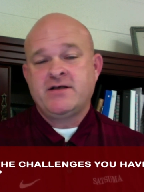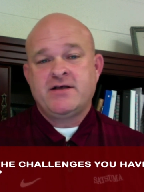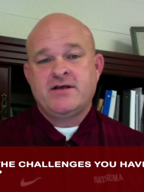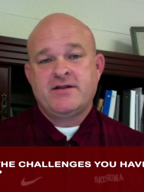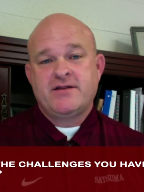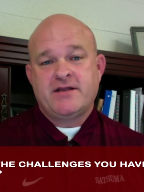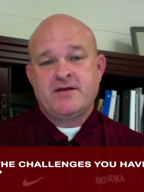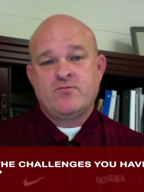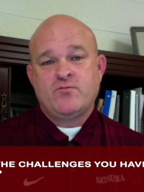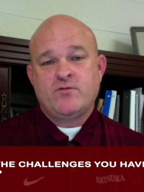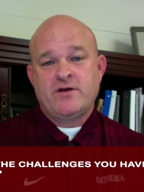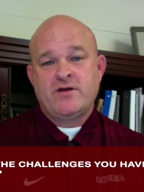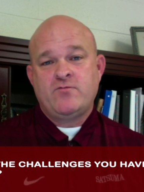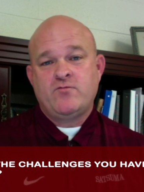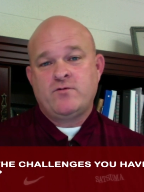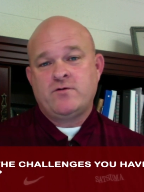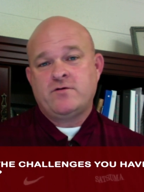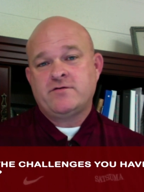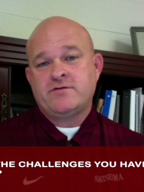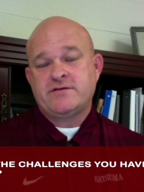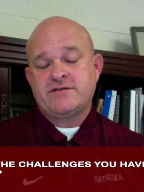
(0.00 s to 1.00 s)
then we
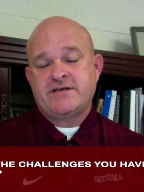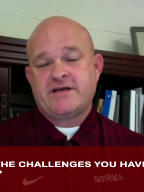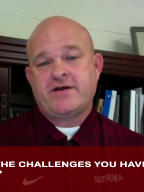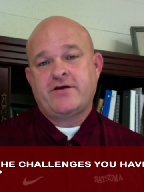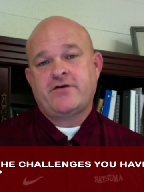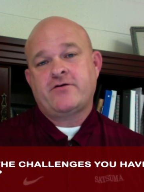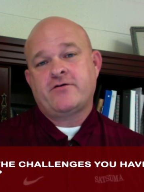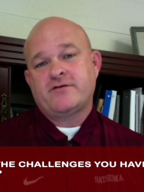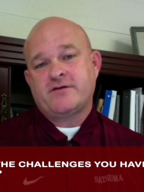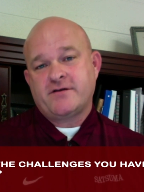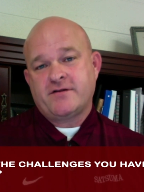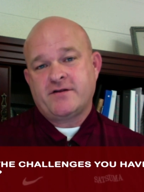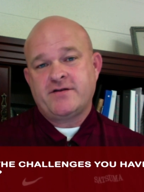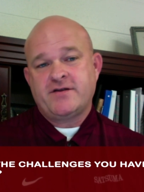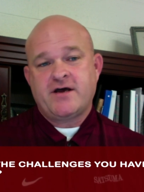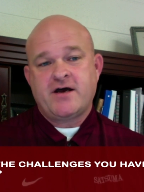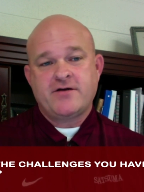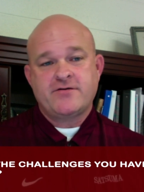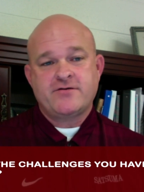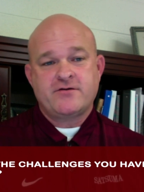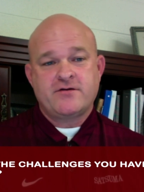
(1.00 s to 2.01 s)
will take her to the
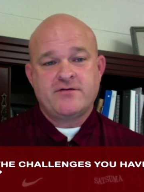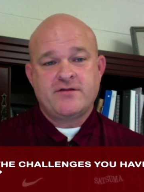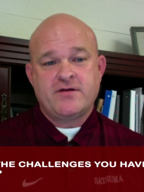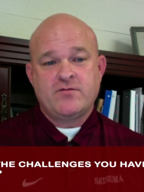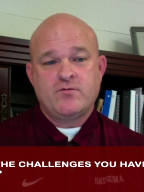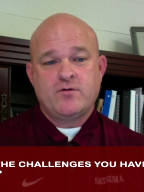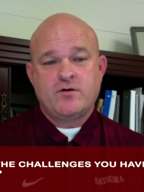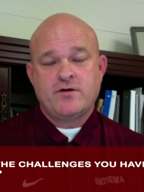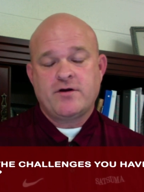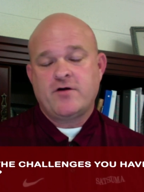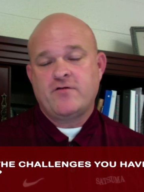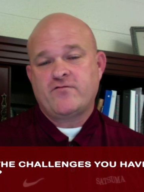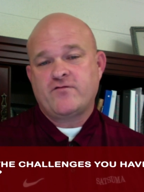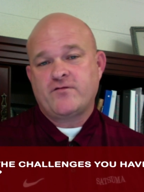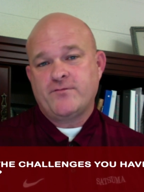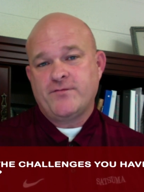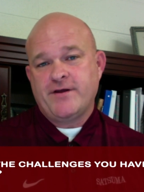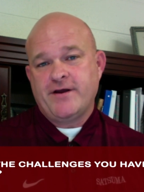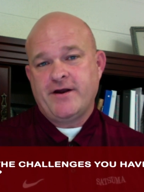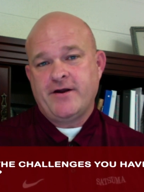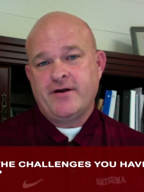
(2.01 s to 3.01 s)
doctor, and then we'll go from
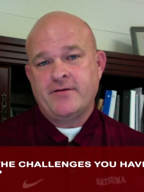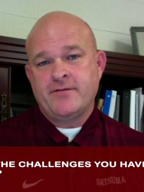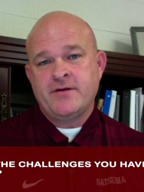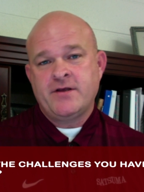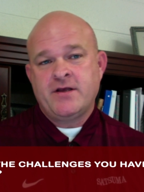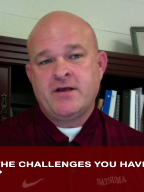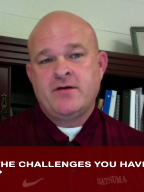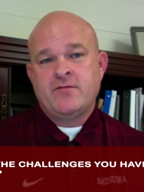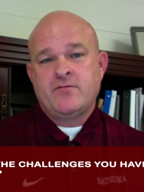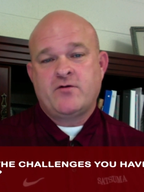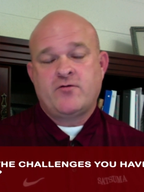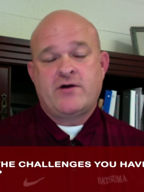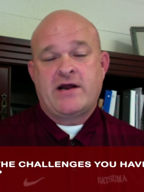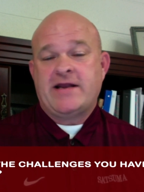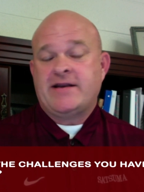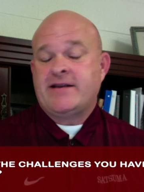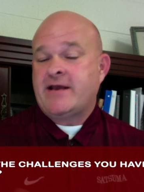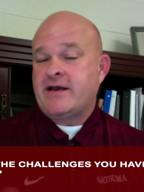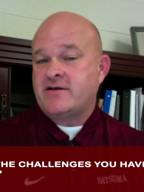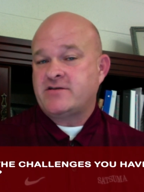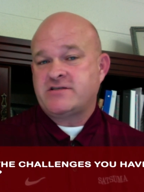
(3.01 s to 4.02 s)
there. But right
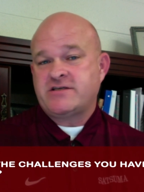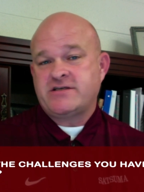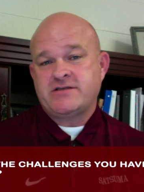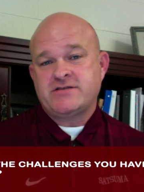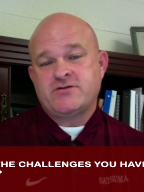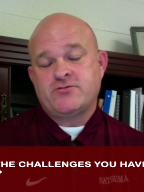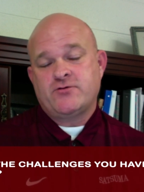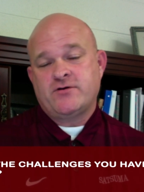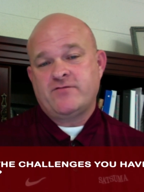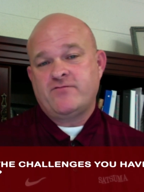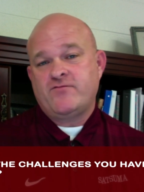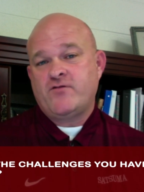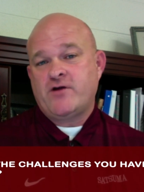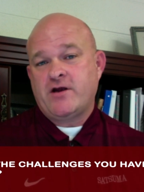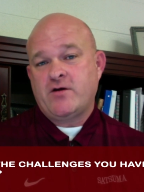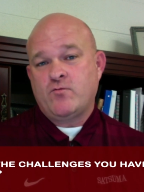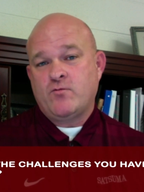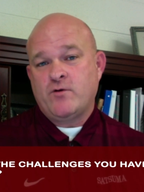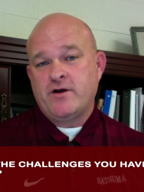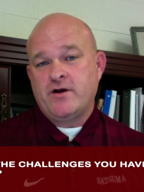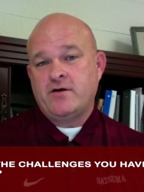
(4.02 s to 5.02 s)
now, she's doing very
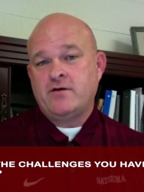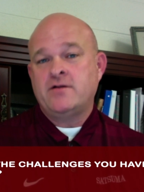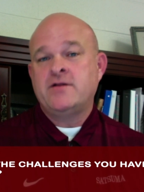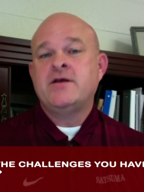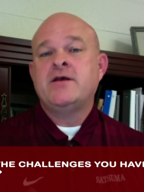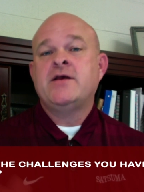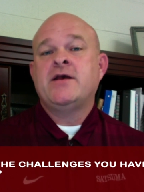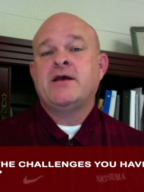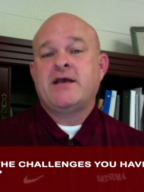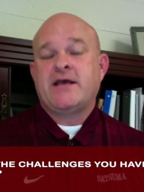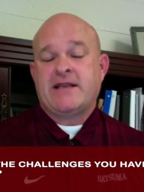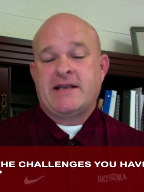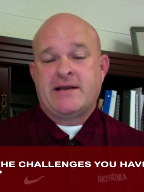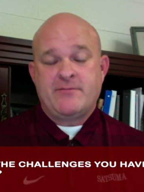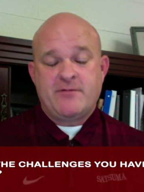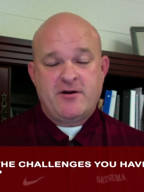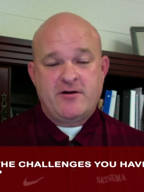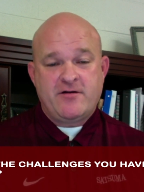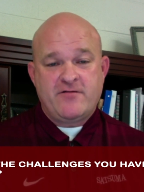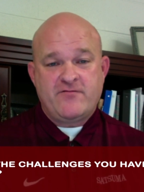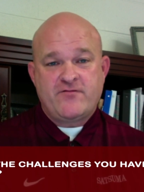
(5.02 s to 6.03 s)
well. And I'm
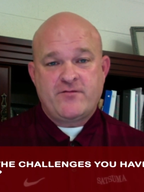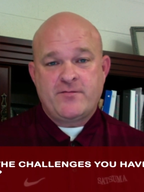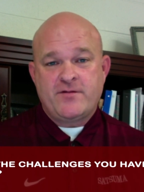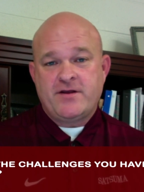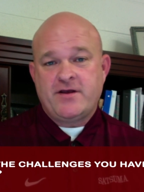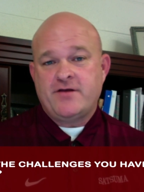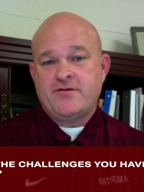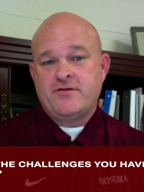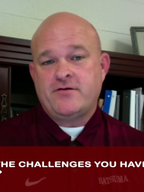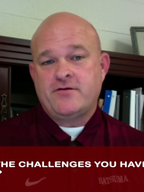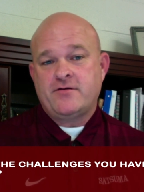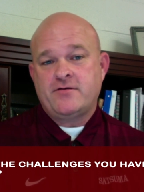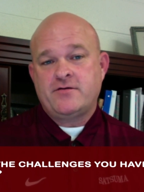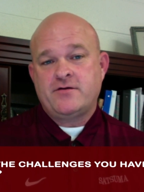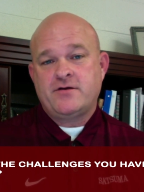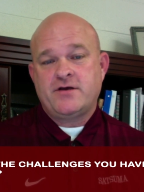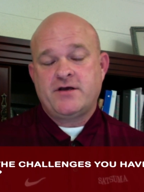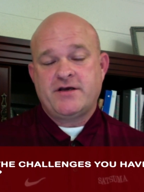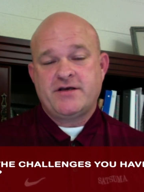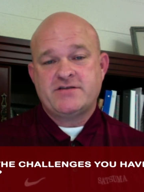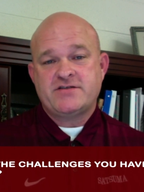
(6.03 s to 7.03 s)
hearing from the other
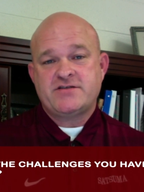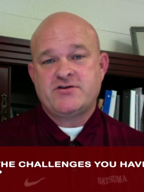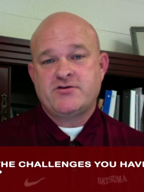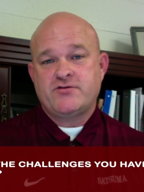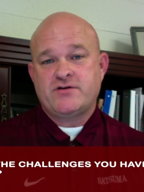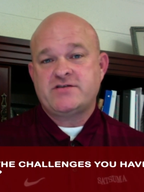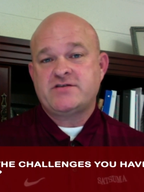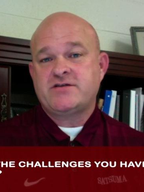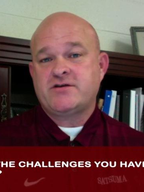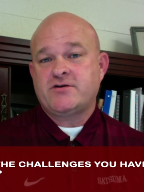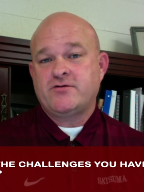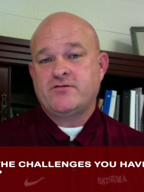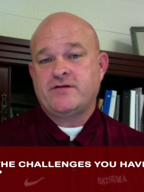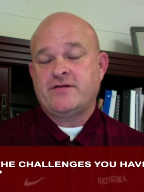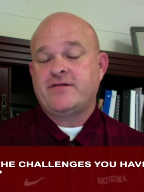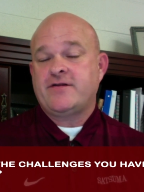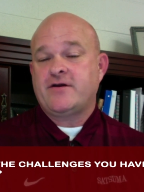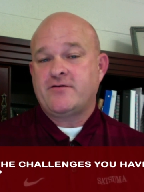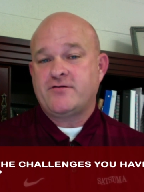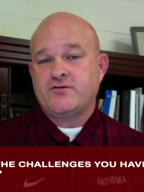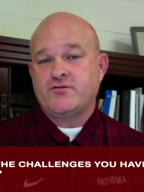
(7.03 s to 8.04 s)
students, too, that
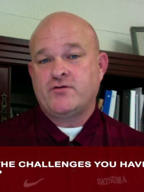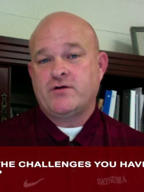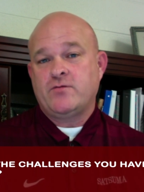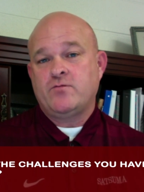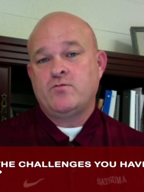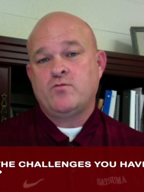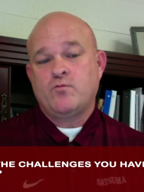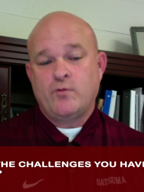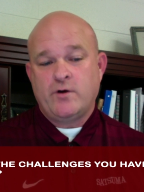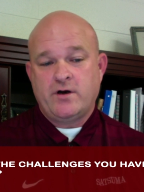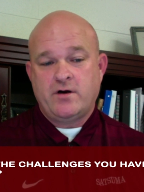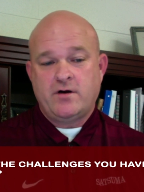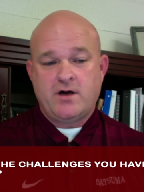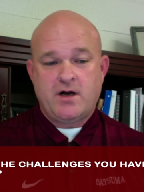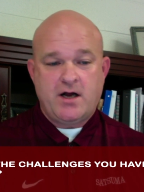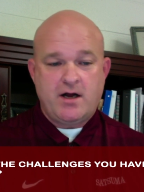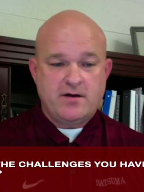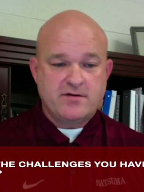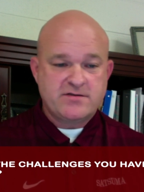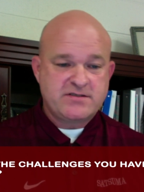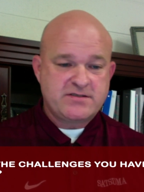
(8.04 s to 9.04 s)
they're doing well
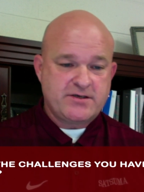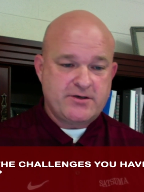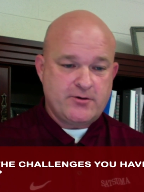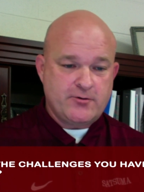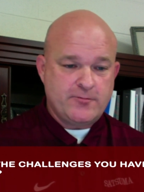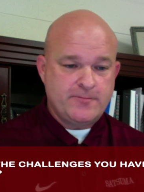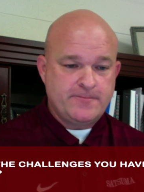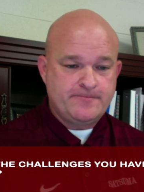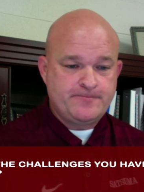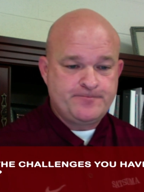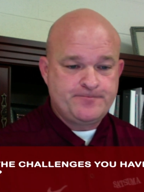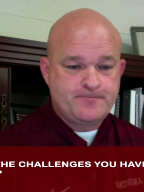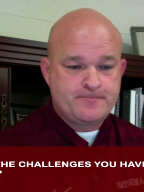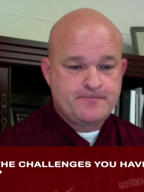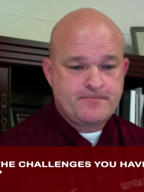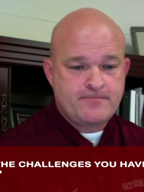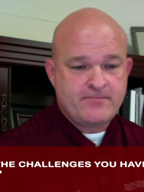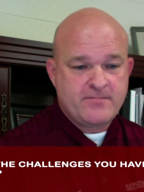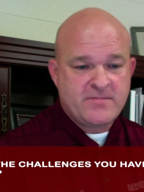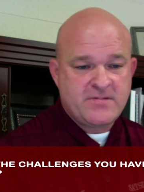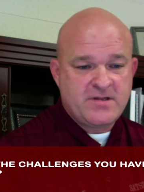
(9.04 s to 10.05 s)
also.
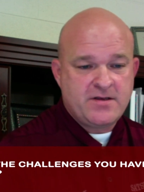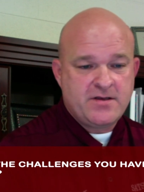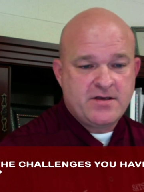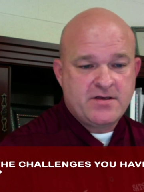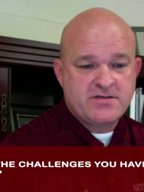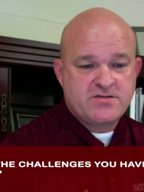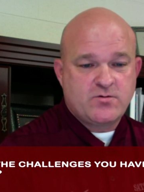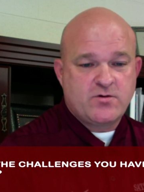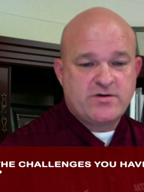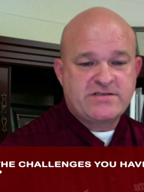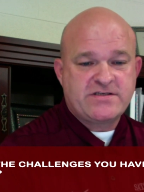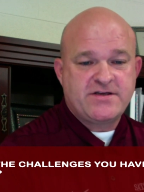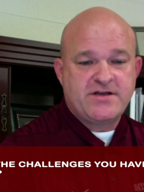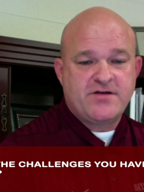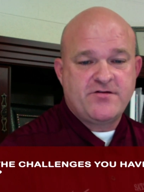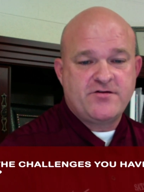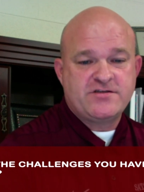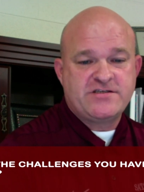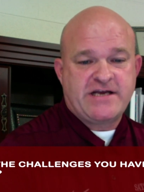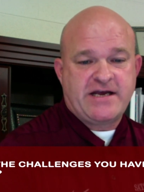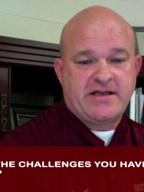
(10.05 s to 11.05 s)
So what's
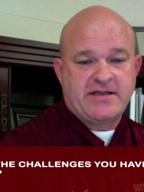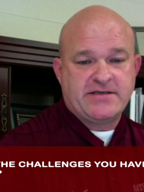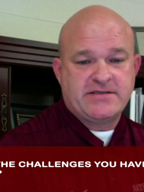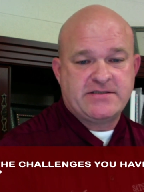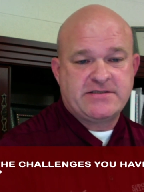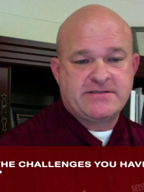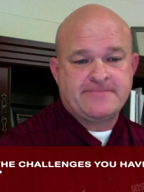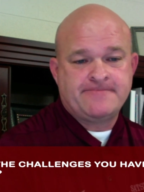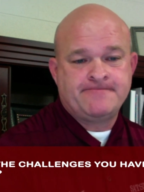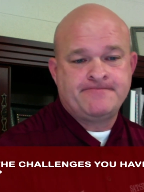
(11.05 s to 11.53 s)
another challenge?